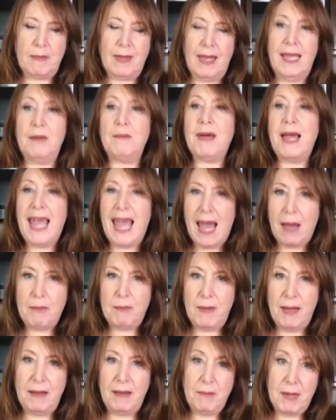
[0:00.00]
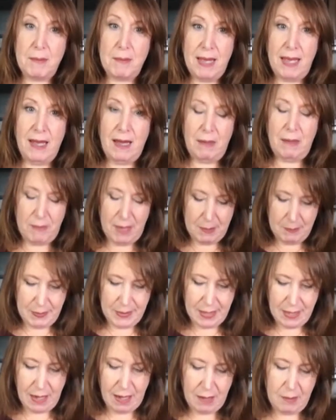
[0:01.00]
in my app in my on uh, my
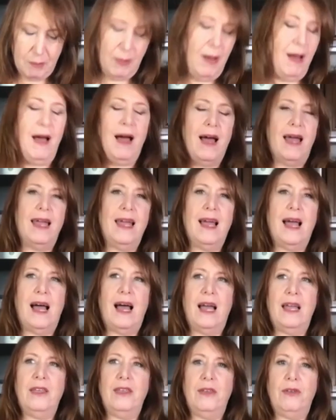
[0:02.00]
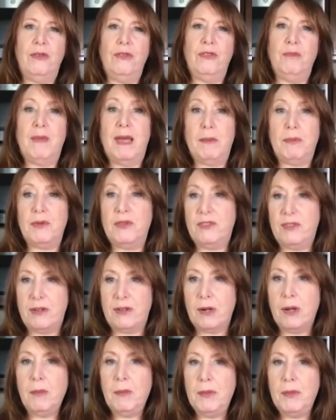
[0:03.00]
pecan pie, I use maple
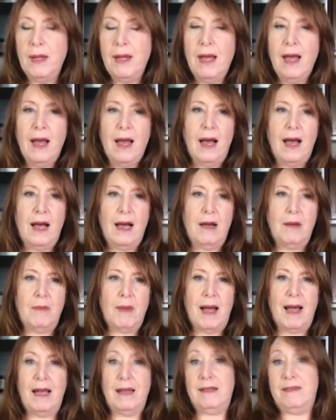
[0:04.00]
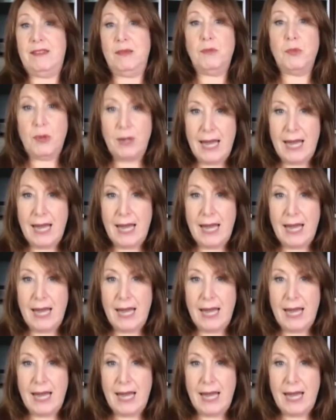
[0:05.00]
syrup. Um, it's a more